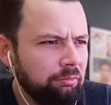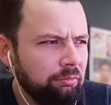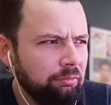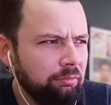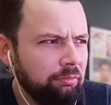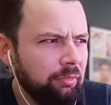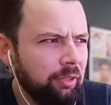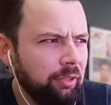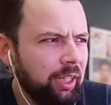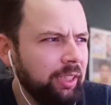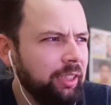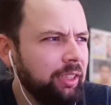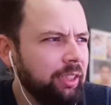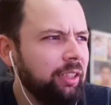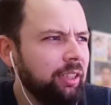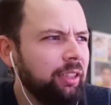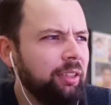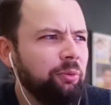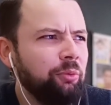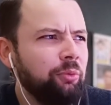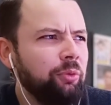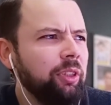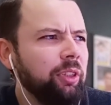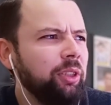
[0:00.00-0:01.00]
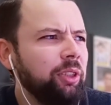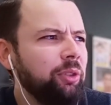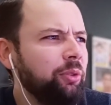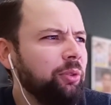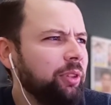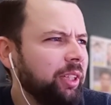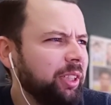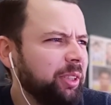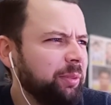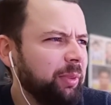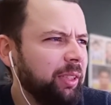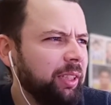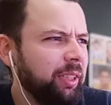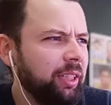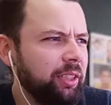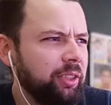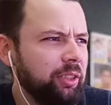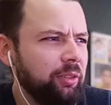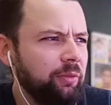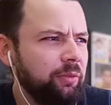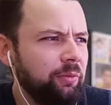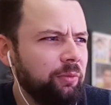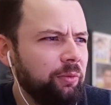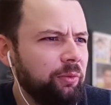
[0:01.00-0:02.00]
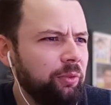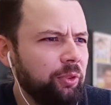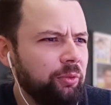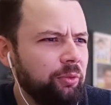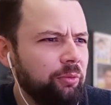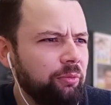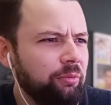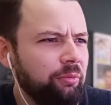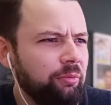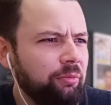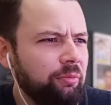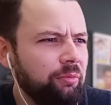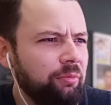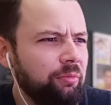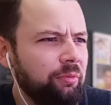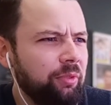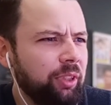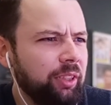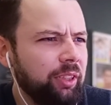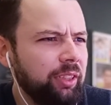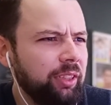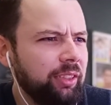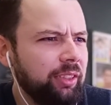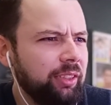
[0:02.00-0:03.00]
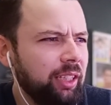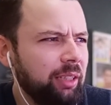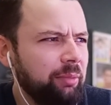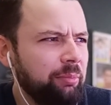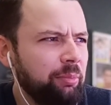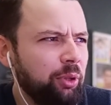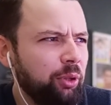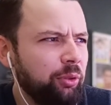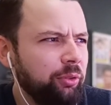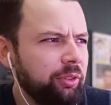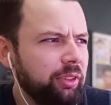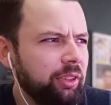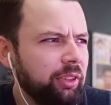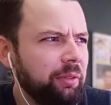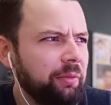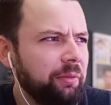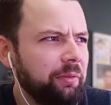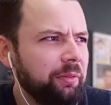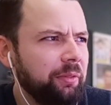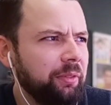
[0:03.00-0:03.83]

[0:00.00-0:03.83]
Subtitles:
I need a really good explanation for what is that brown stuff.